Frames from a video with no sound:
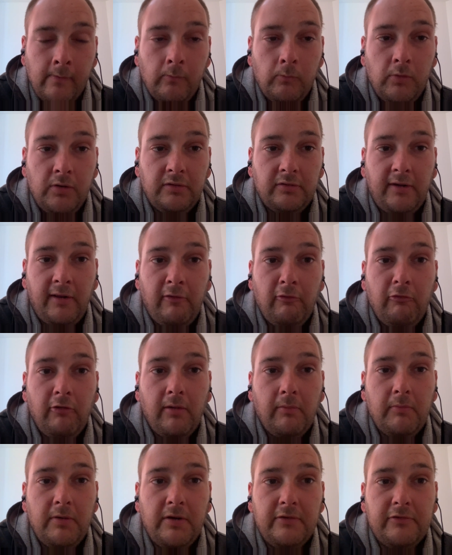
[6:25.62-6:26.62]
which
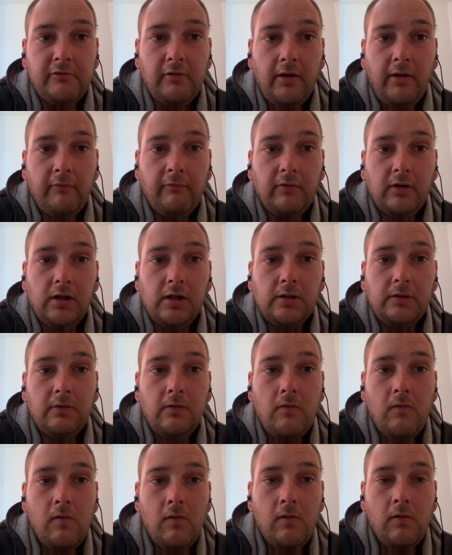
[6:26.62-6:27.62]
suits me just fine.
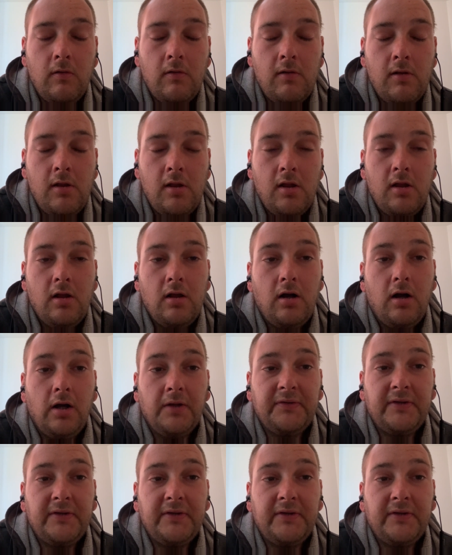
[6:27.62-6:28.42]
I